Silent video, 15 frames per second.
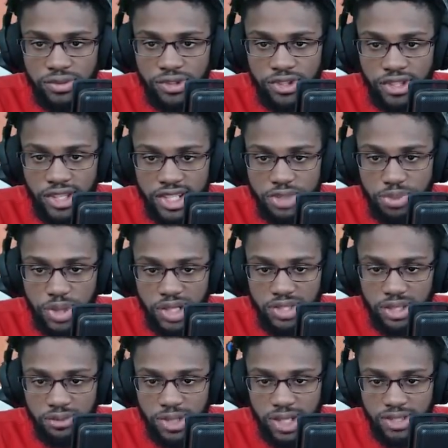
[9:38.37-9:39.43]
the next spot
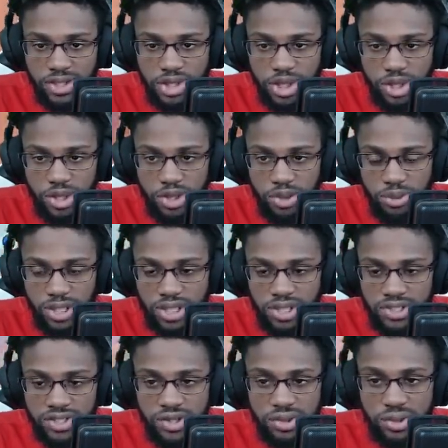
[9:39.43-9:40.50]
that I'm about to show you,
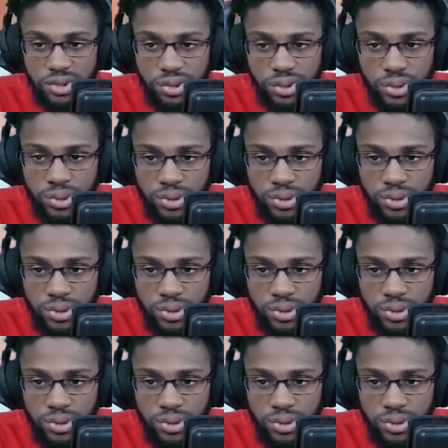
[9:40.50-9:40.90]
because you